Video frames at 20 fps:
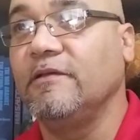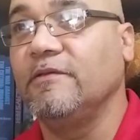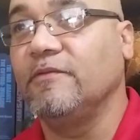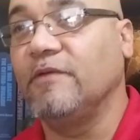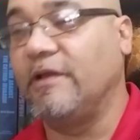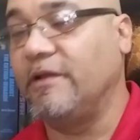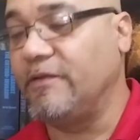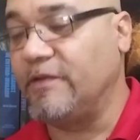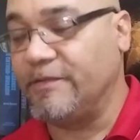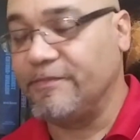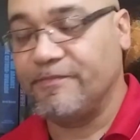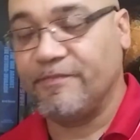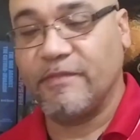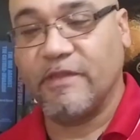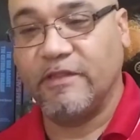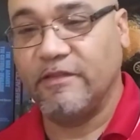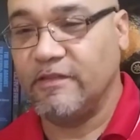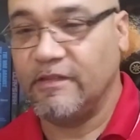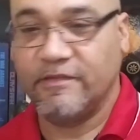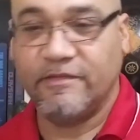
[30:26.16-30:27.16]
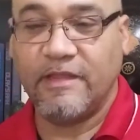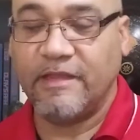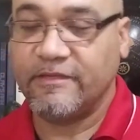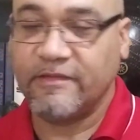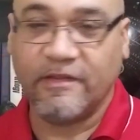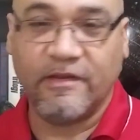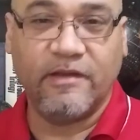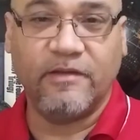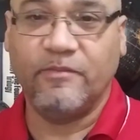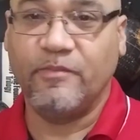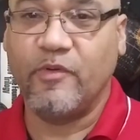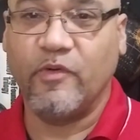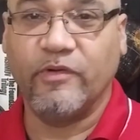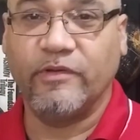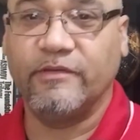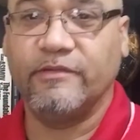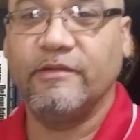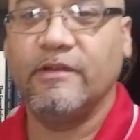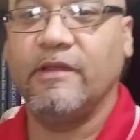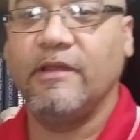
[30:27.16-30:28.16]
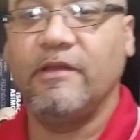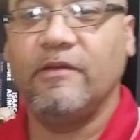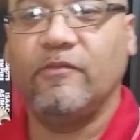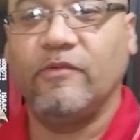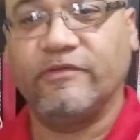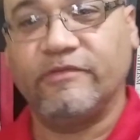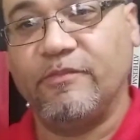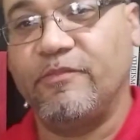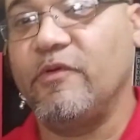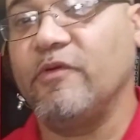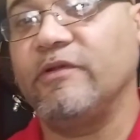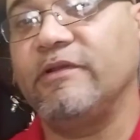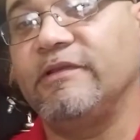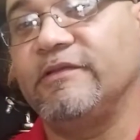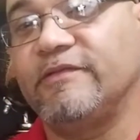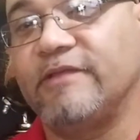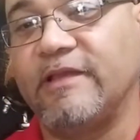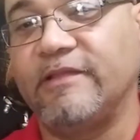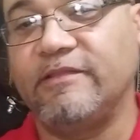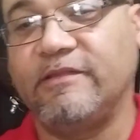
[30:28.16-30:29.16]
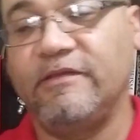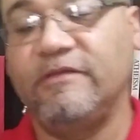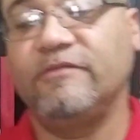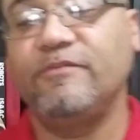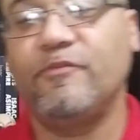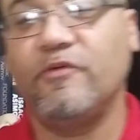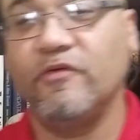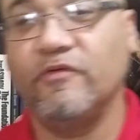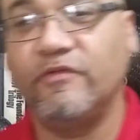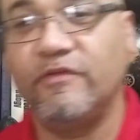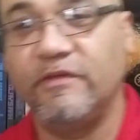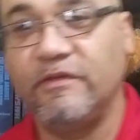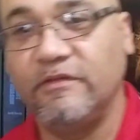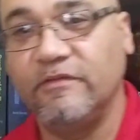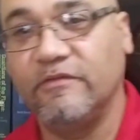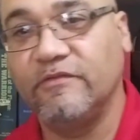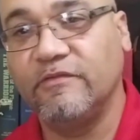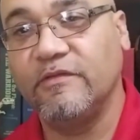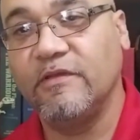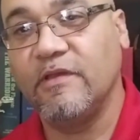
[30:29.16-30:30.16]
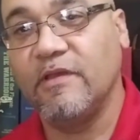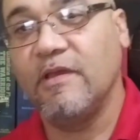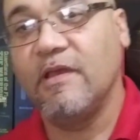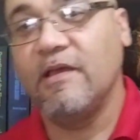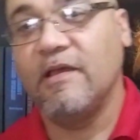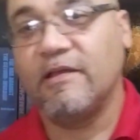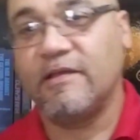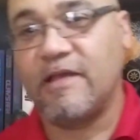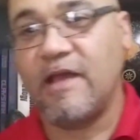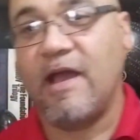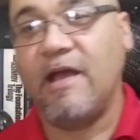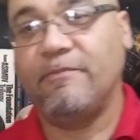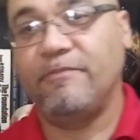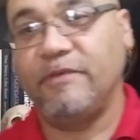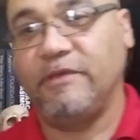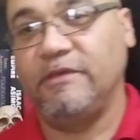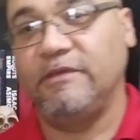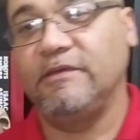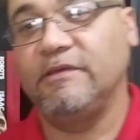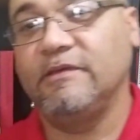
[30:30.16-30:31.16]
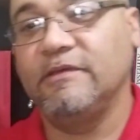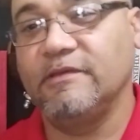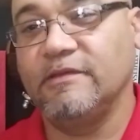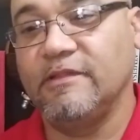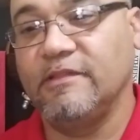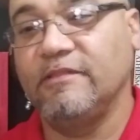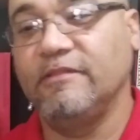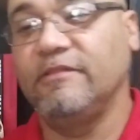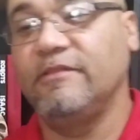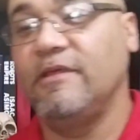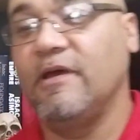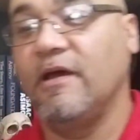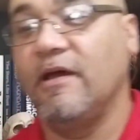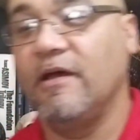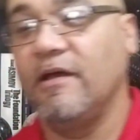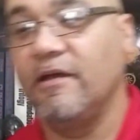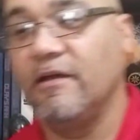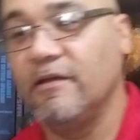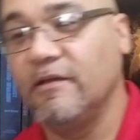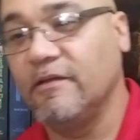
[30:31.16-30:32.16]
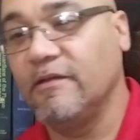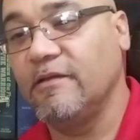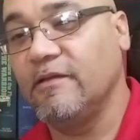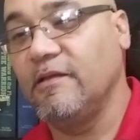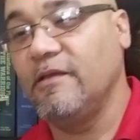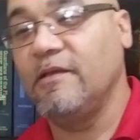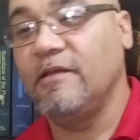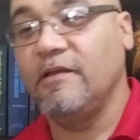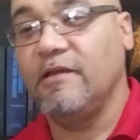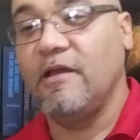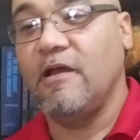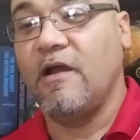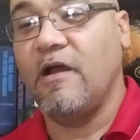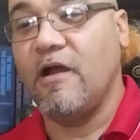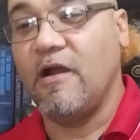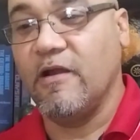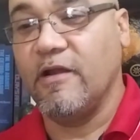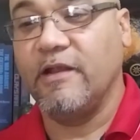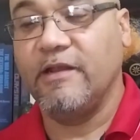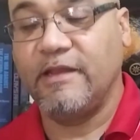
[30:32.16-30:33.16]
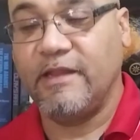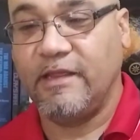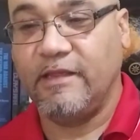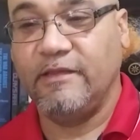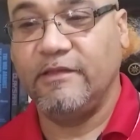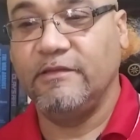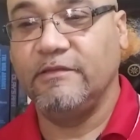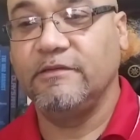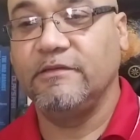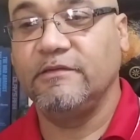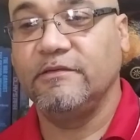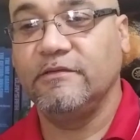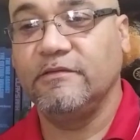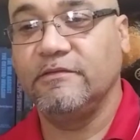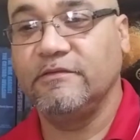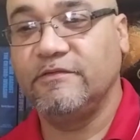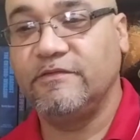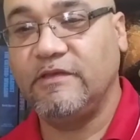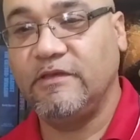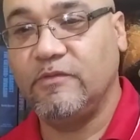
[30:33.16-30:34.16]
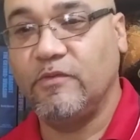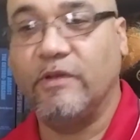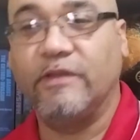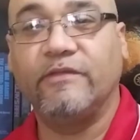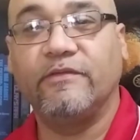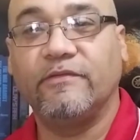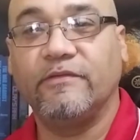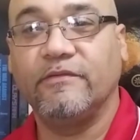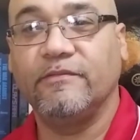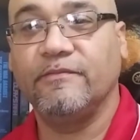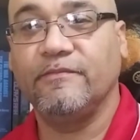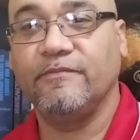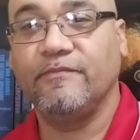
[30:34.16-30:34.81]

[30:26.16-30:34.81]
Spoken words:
well, anyway, that's not important. What's important is that these proteins copy the RNA sequence.